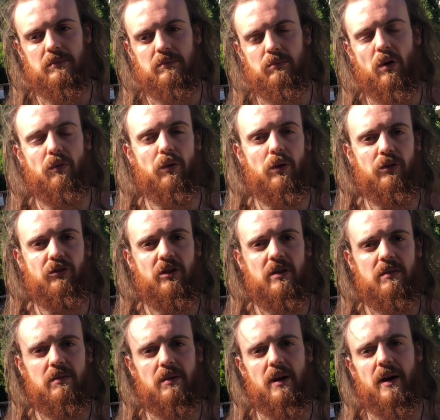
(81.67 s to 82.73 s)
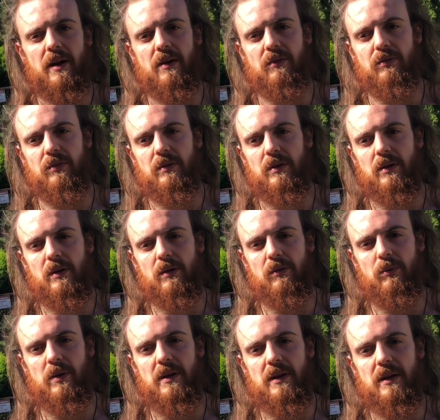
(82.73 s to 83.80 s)
morphology. I have a uh,
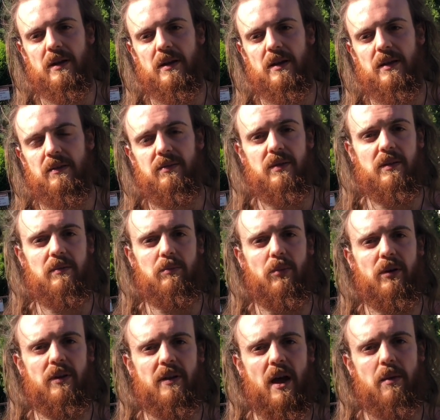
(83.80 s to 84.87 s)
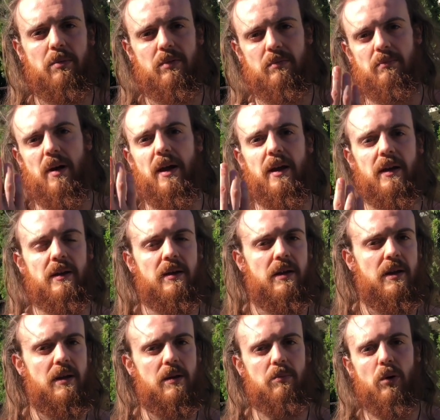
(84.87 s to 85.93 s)
really thin body type. My
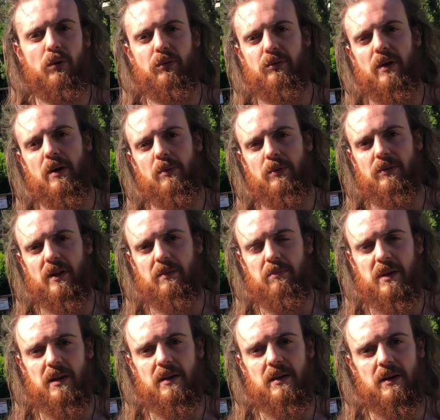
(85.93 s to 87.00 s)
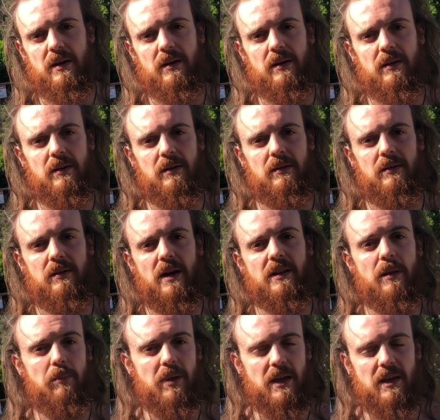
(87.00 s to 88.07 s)
bones aren't that big uh, at
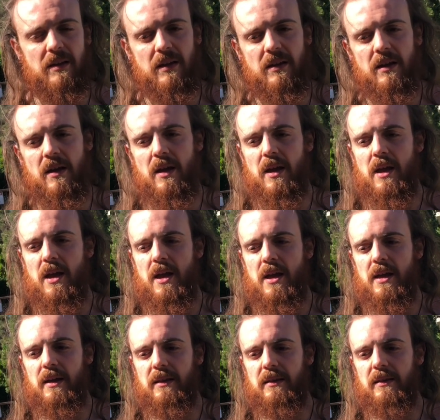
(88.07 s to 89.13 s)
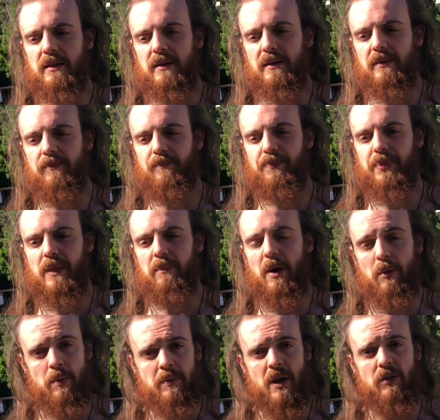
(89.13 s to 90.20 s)
the beginning and uh, my
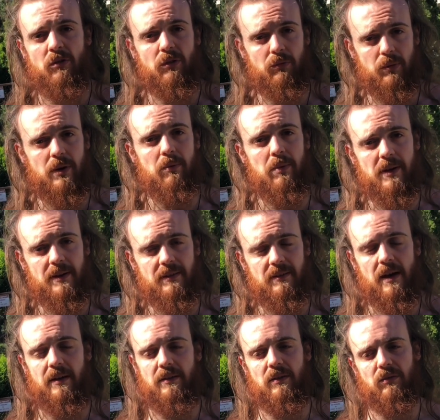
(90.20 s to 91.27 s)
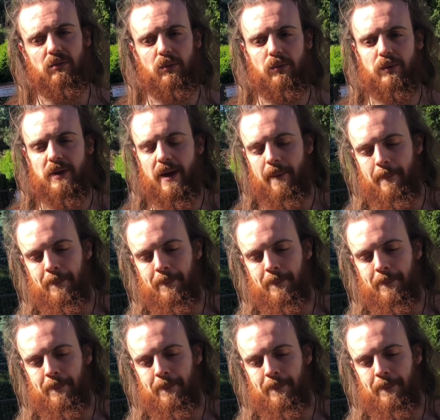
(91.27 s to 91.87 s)
rib cage is really really tiny so yeah